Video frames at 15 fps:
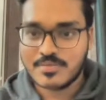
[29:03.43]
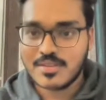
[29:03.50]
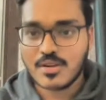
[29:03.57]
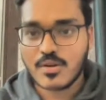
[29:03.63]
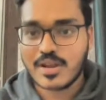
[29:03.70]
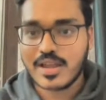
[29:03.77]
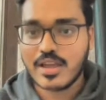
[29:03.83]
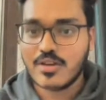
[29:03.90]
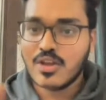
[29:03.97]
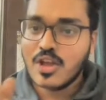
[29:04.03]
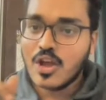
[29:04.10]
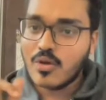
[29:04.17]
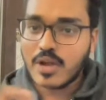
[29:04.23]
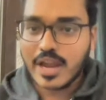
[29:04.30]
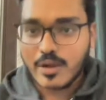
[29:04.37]
Okay,
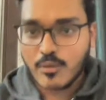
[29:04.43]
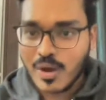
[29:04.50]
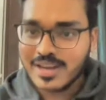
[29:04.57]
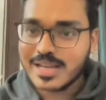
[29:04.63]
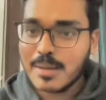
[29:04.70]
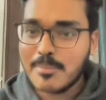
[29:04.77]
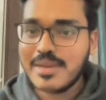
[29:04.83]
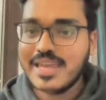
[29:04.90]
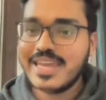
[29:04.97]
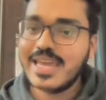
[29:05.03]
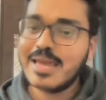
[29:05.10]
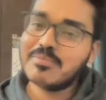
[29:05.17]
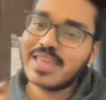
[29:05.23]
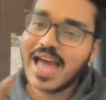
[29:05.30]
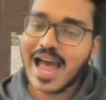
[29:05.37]
one company came,
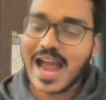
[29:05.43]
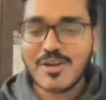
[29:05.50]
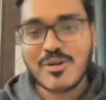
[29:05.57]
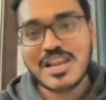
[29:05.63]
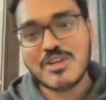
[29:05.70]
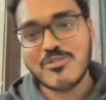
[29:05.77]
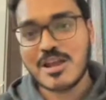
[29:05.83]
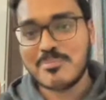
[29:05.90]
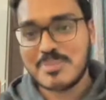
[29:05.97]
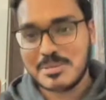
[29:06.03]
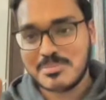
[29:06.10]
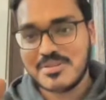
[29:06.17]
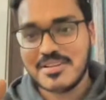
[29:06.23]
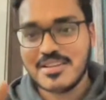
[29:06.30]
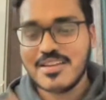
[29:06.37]
they had only one people.